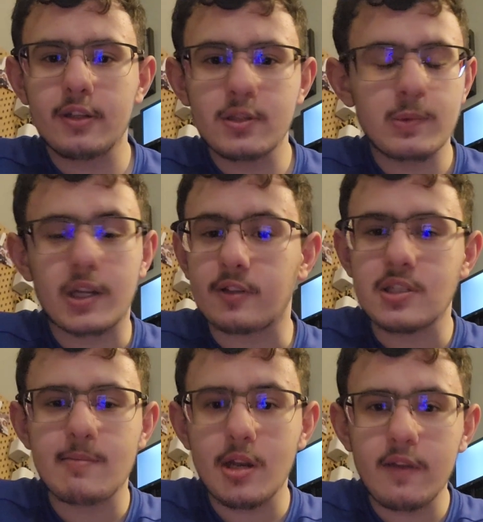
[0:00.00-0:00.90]
some
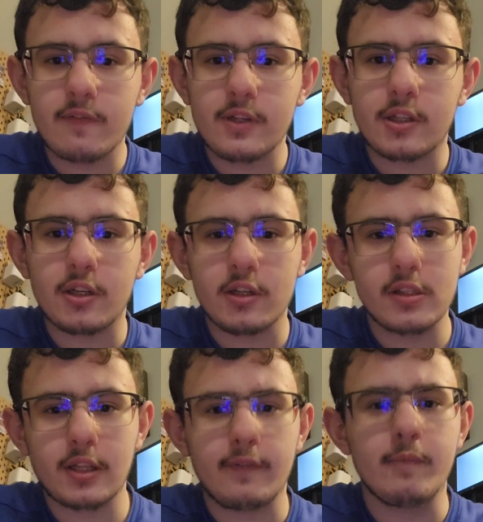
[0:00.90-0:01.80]
custom
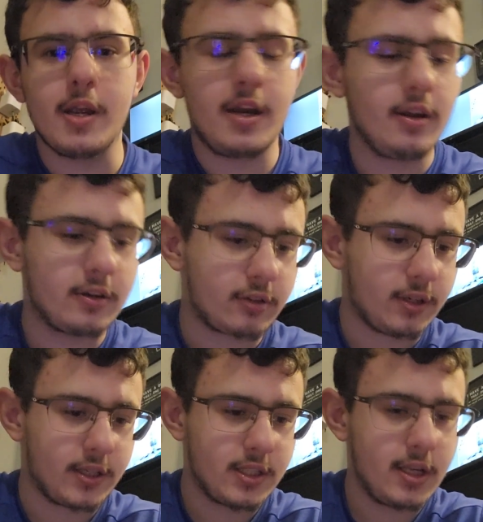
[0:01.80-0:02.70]
minifigures that I've made
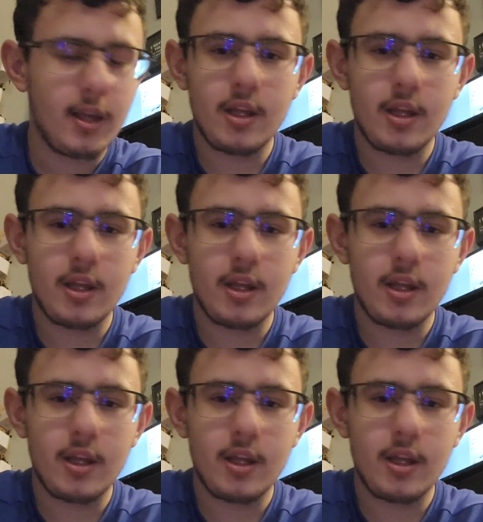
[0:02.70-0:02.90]
across